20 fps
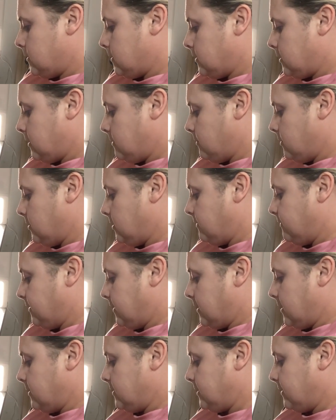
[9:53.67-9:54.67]
Don't mind if it
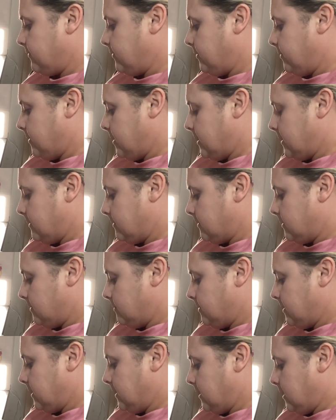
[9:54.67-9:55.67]
goes everywhere, we'll
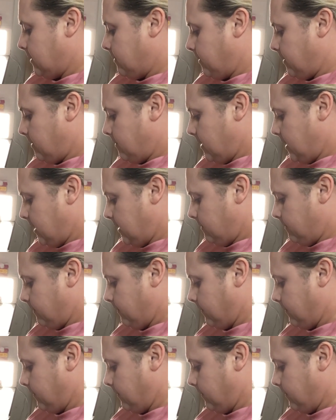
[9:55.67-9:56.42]
pick it up in a minute.